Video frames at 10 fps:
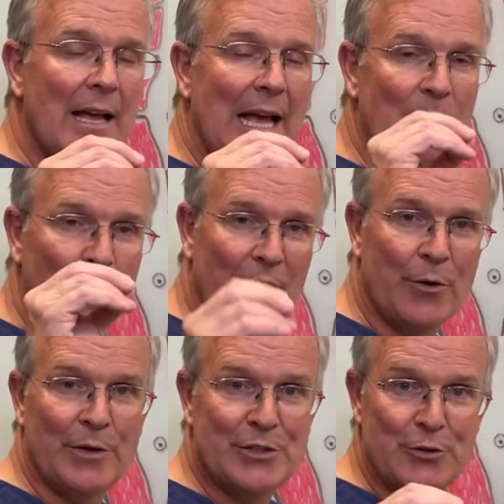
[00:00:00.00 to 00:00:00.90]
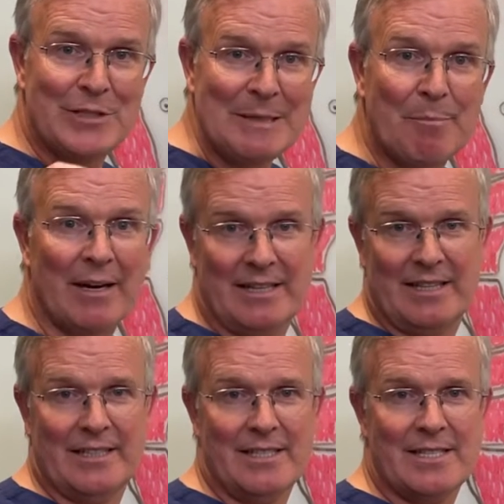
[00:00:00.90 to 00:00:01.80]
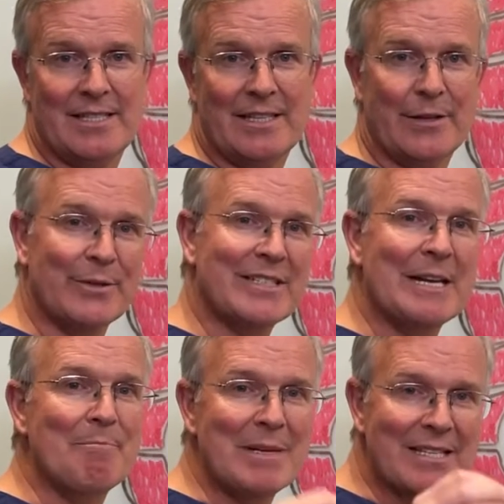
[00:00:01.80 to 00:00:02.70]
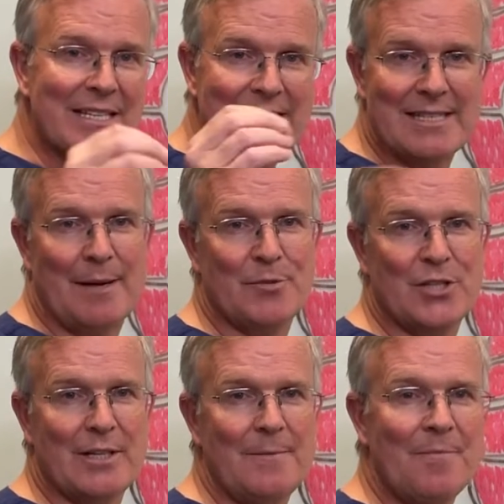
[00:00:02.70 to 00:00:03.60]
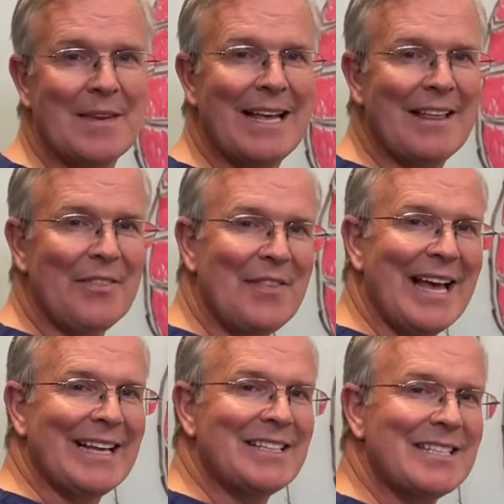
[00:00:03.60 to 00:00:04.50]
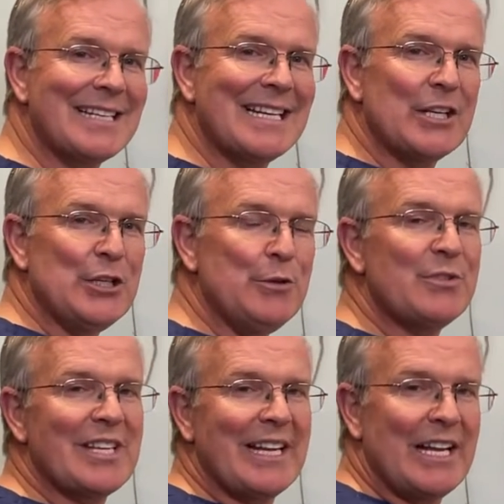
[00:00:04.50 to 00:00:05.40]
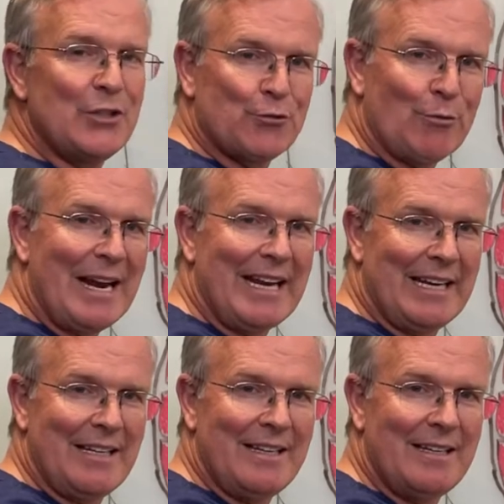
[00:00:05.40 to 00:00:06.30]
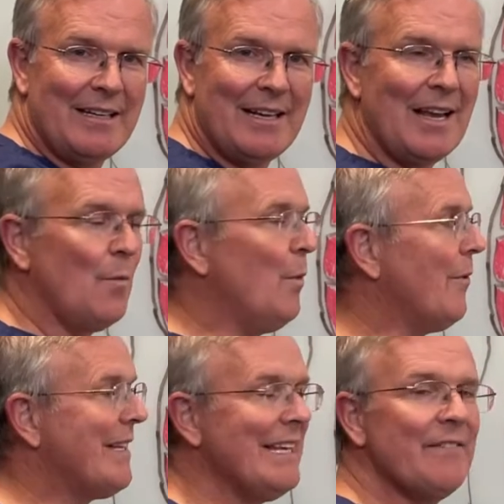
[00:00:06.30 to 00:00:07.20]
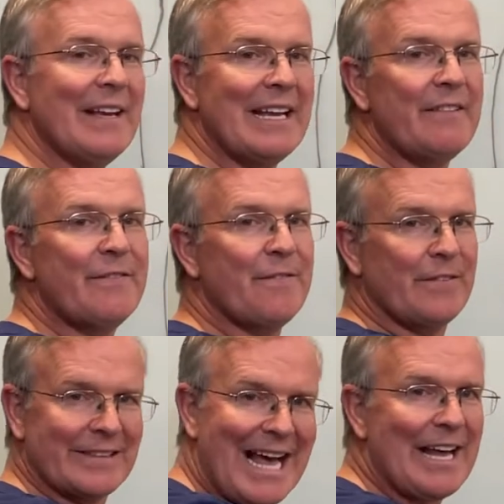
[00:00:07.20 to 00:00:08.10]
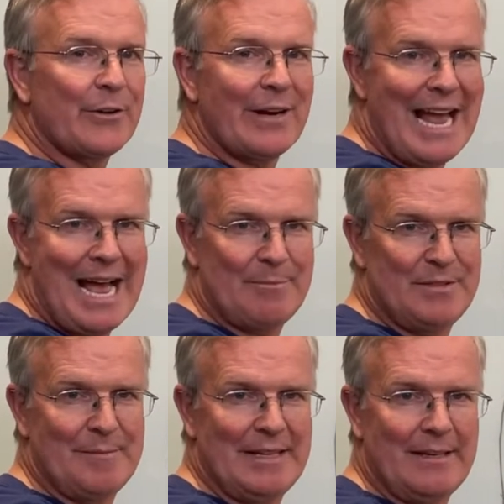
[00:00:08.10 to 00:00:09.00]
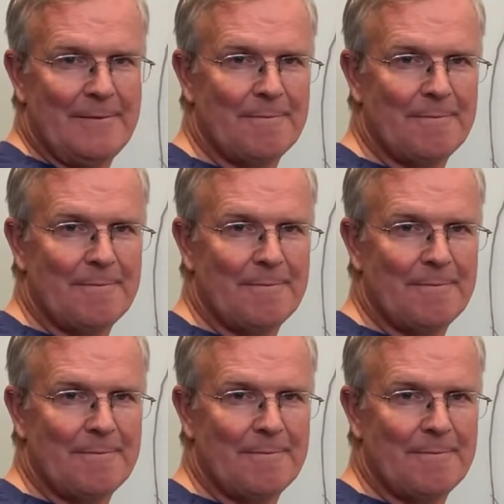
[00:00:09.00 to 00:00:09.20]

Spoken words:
and we're going to debunk this. There is a misconception that using a drain will give a flatter abdomen.